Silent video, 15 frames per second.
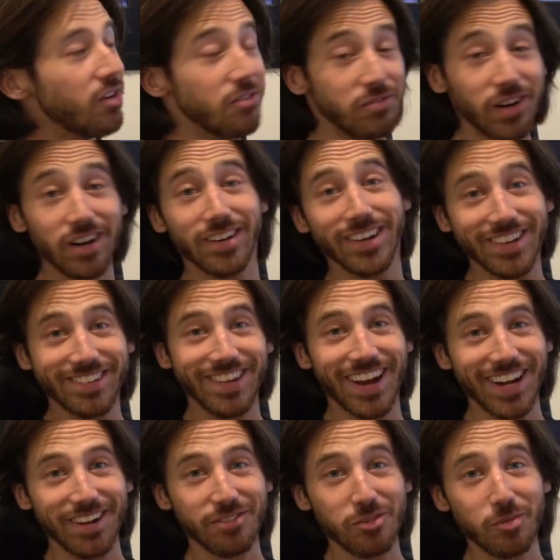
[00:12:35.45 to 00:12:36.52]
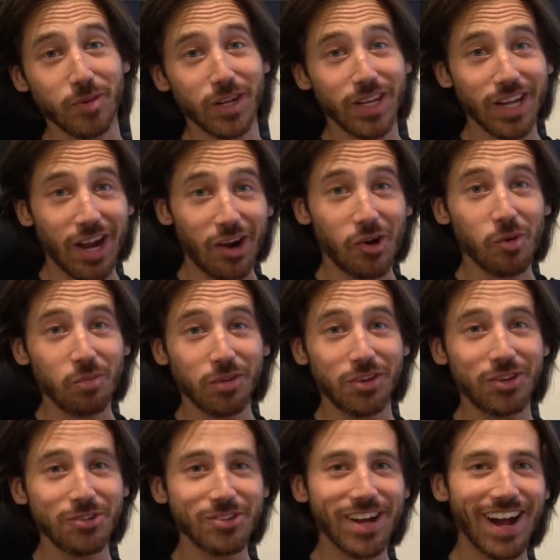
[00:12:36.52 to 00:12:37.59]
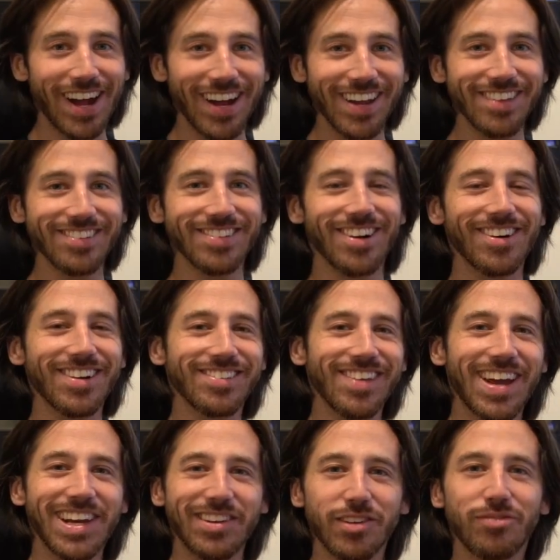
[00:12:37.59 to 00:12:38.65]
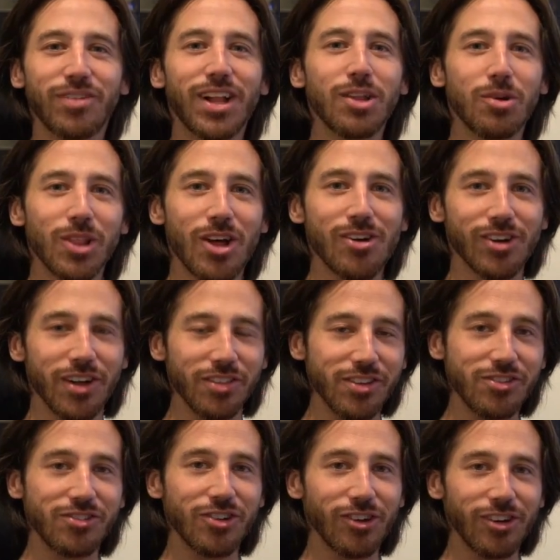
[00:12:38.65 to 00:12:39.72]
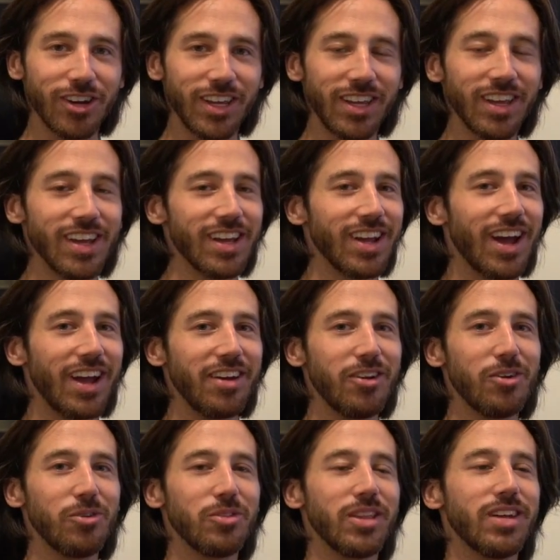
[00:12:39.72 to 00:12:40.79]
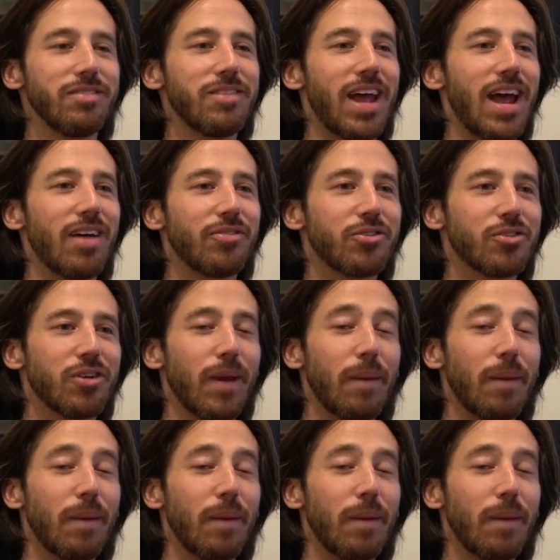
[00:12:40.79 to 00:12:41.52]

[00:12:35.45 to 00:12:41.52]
Very exciting for me. I hope you guys are excited to follow along on this journey. I know that after